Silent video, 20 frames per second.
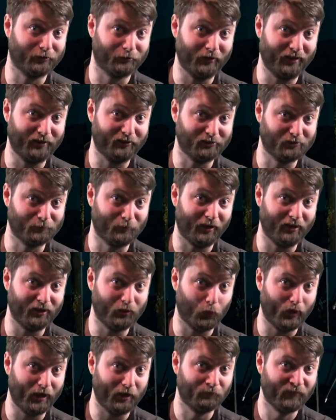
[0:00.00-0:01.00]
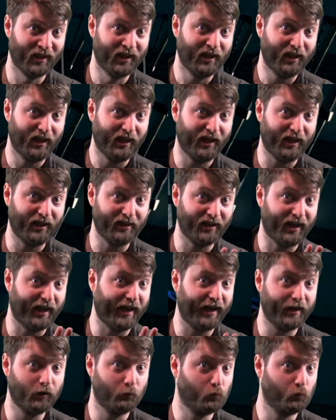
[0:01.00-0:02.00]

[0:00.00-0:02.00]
creators, by the way, and I